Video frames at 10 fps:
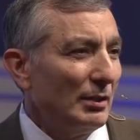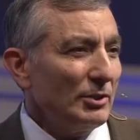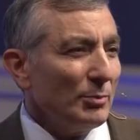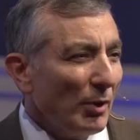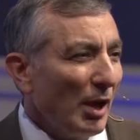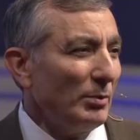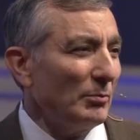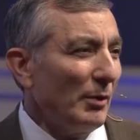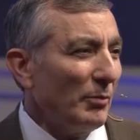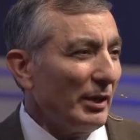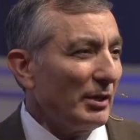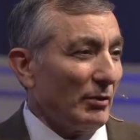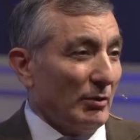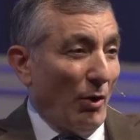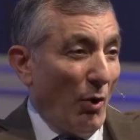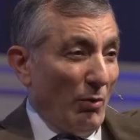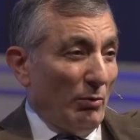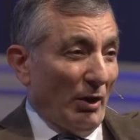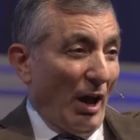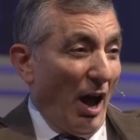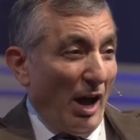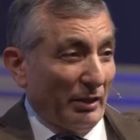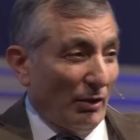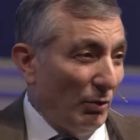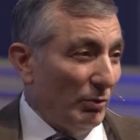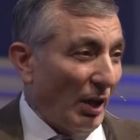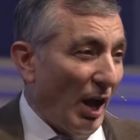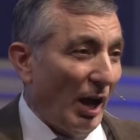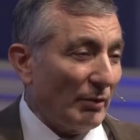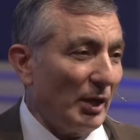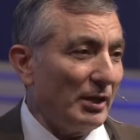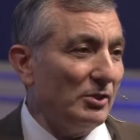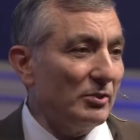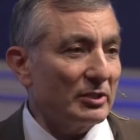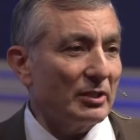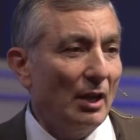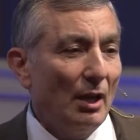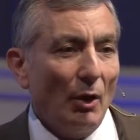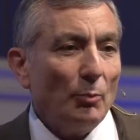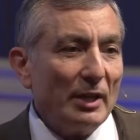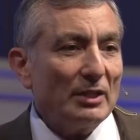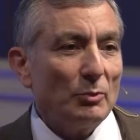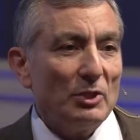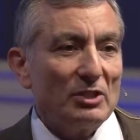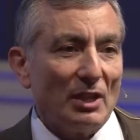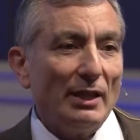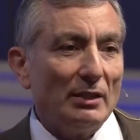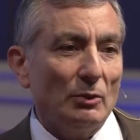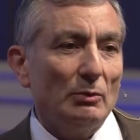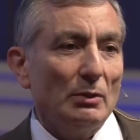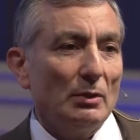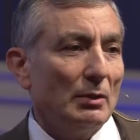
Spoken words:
What's your problem? Why you're cold, hot? Why do you do this? Oh, because we just like to.